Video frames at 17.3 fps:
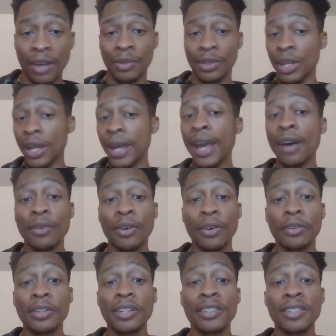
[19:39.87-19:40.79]
They have
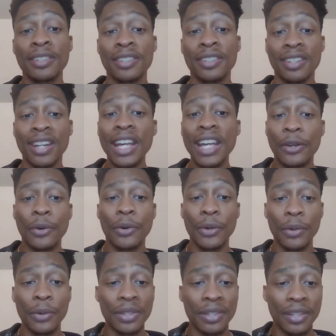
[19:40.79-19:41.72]
all these snake
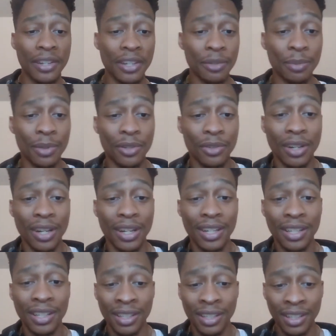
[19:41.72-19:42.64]
oil salesmen trying
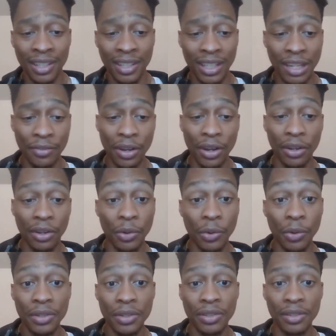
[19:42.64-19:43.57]
to give out
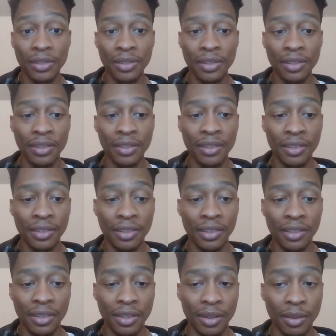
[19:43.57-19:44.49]
courses,
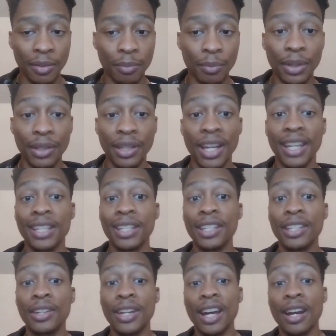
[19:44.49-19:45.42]
but like
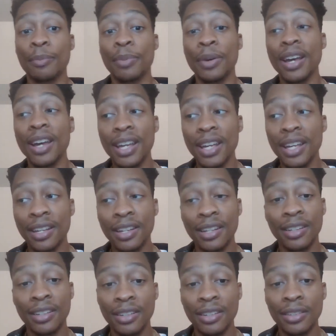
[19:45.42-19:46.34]
you gotta pay
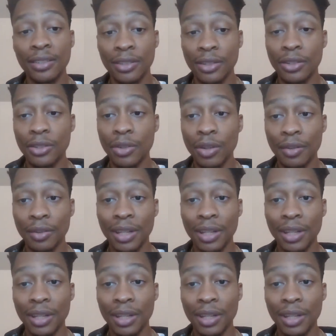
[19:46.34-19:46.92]
to do it.